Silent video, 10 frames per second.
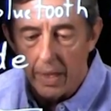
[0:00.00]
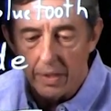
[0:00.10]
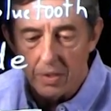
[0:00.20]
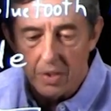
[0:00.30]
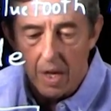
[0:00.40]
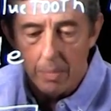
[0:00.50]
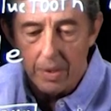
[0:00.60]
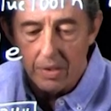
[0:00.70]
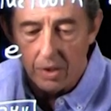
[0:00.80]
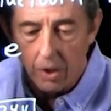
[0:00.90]
a
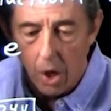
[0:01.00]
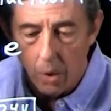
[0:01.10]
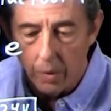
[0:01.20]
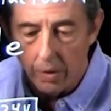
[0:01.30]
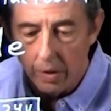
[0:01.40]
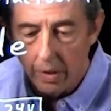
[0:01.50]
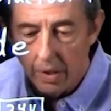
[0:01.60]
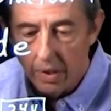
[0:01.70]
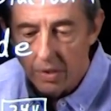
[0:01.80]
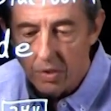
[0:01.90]
Casambi decoder.
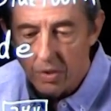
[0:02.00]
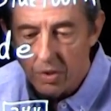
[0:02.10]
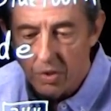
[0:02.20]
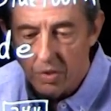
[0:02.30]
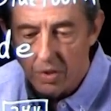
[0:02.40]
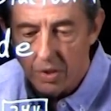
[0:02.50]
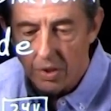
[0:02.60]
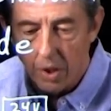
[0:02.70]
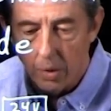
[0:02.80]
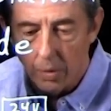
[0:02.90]
So this is the
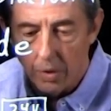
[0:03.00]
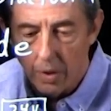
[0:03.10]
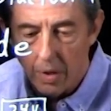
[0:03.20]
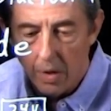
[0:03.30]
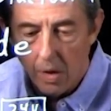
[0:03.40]
decoder.